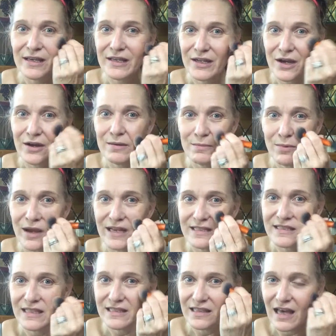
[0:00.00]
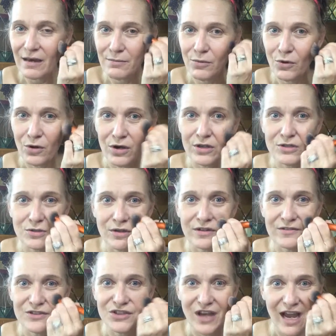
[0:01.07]
you know, embracing that more sort
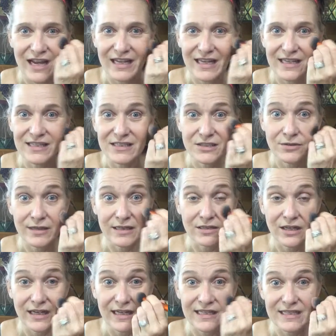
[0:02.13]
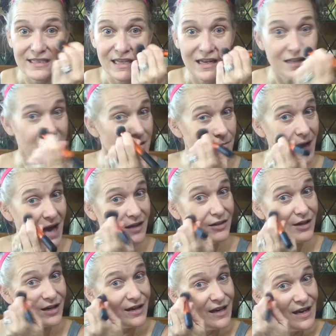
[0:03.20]
of shiny, dewy look instead of the matte
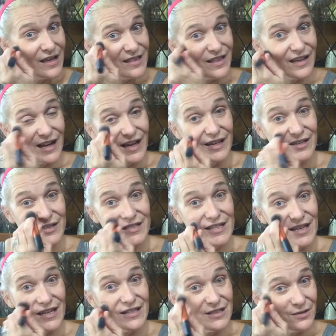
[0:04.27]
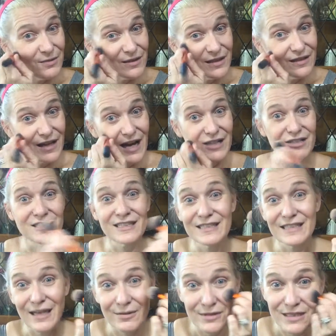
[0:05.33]
look that I used to really like, just
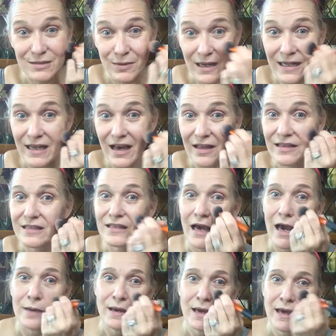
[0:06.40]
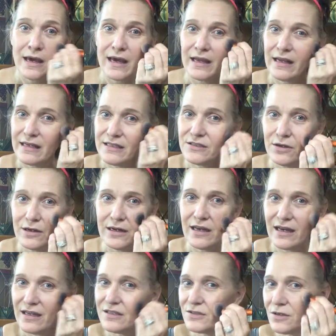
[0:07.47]
because I was sweaty all the time. And I sort
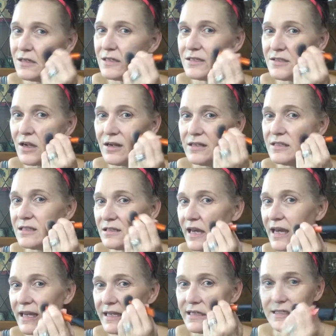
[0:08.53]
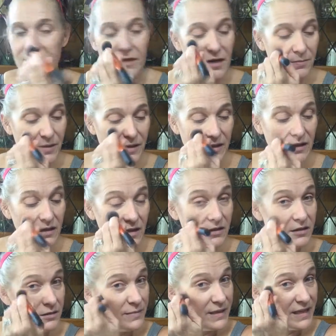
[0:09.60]
of started to like it, so I put a
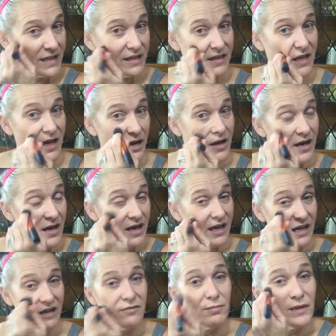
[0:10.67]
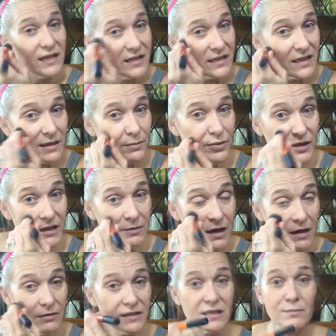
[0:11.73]
little bit in there, and I blended it pretty
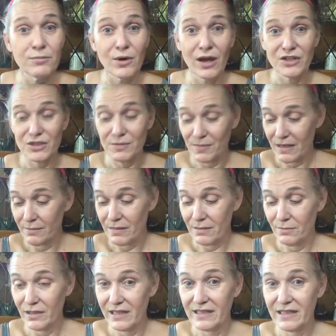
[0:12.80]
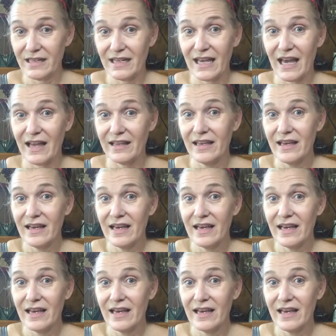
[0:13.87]
well with the brush, but I'm going to blend it again